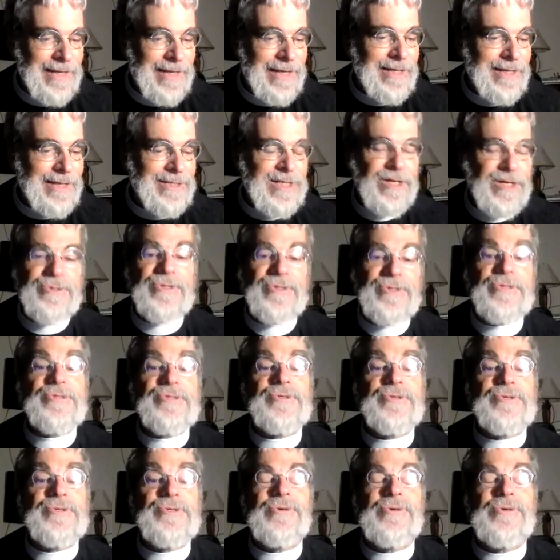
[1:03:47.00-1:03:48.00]
tells the
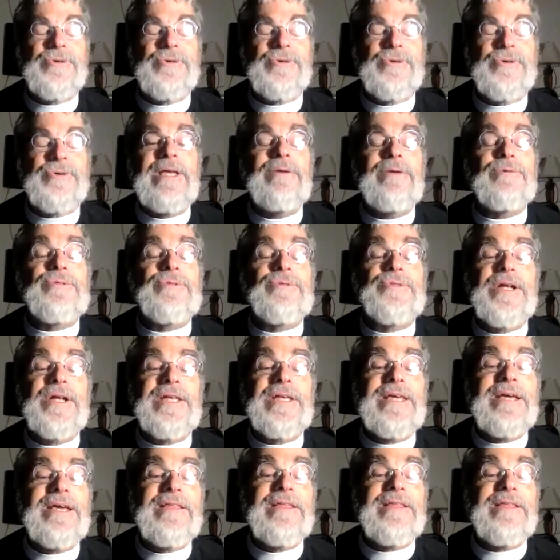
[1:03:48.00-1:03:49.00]
story when he was
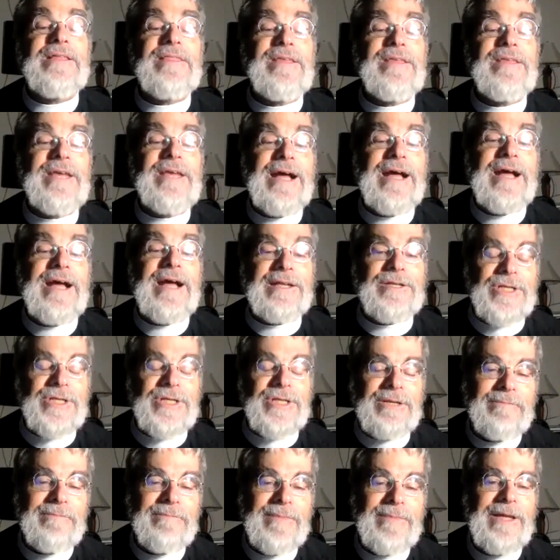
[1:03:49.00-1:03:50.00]
studying theology.
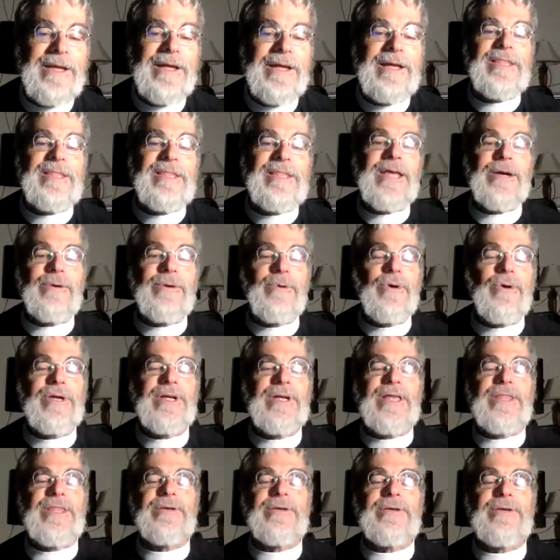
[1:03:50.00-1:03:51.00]
There were a
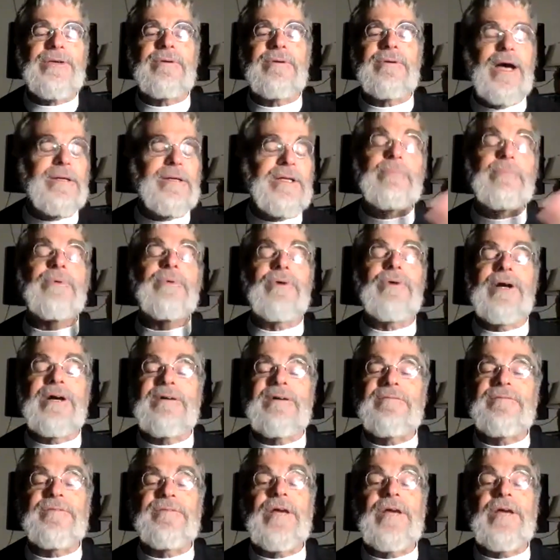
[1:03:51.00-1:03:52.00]
number
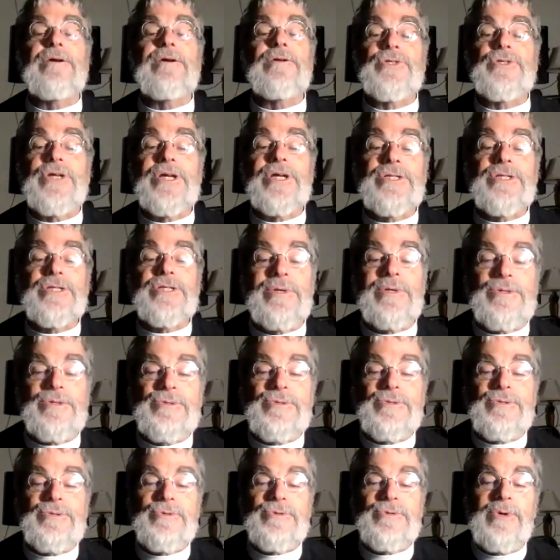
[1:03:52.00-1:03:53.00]
of young Jesuits
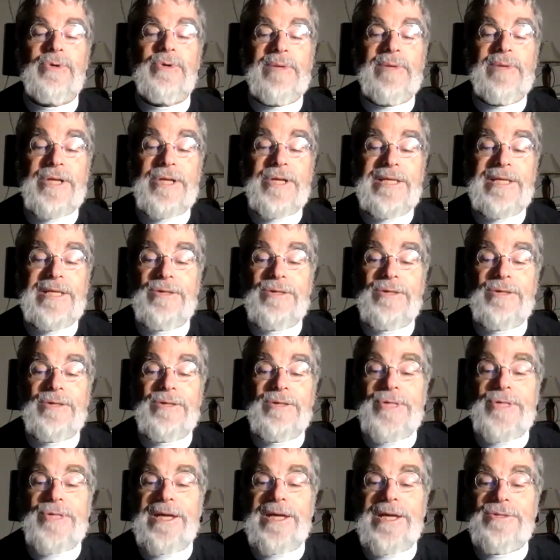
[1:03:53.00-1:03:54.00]
who had been studying
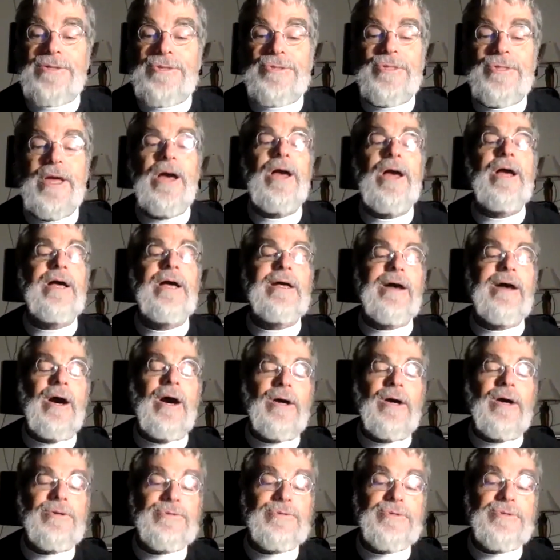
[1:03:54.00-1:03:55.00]
sciences,
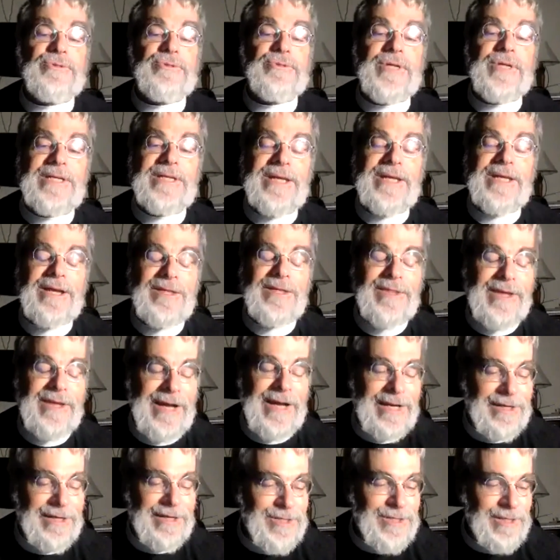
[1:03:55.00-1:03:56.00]
also studying
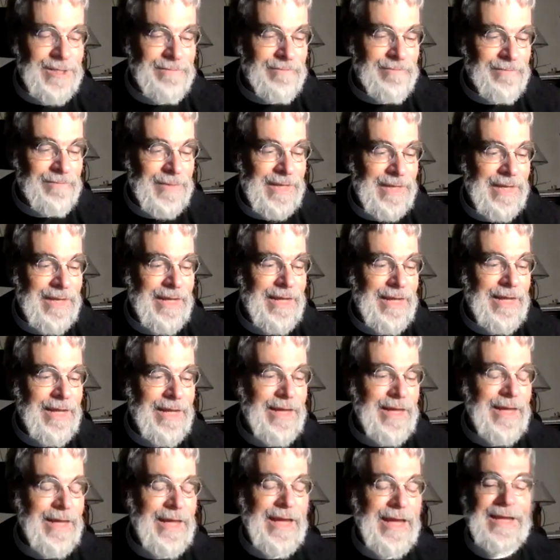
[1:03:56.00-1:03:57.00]
theology.
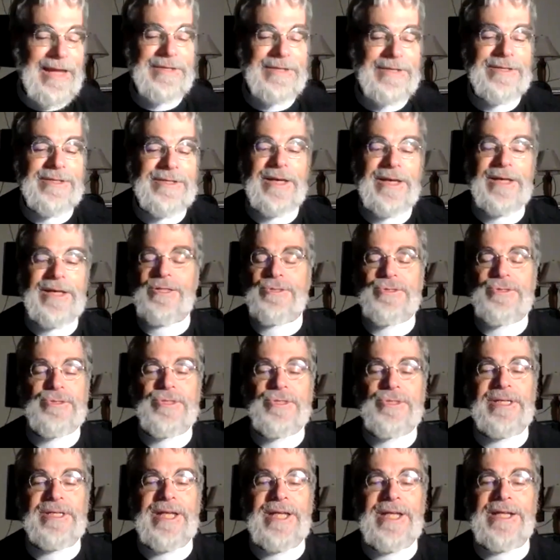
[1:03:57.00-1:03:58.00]
And this is
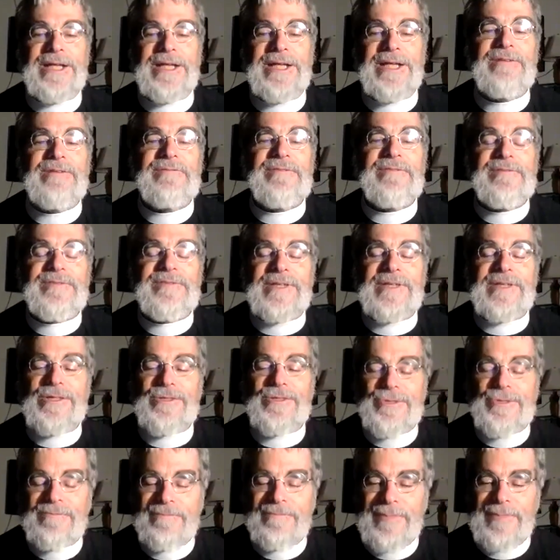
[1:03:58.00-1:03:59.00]
the
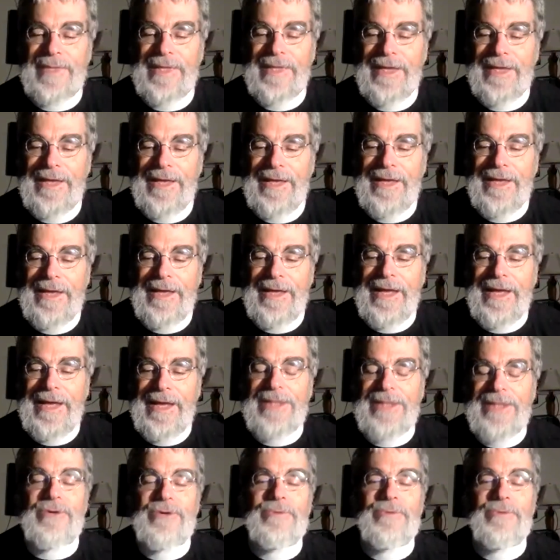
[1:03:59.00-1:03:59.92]
1950s. And the